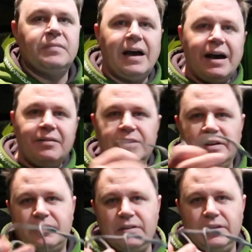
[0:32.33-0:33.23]

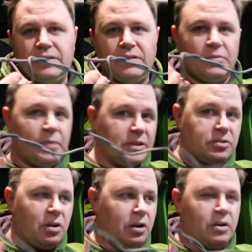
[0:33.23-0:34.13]
Obviously, this is
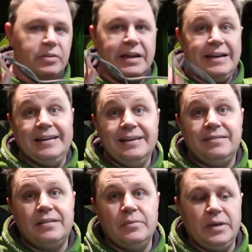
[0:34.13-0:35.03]
much longer than it
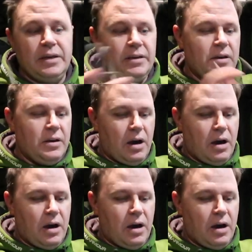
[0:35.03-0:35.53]
needs to be.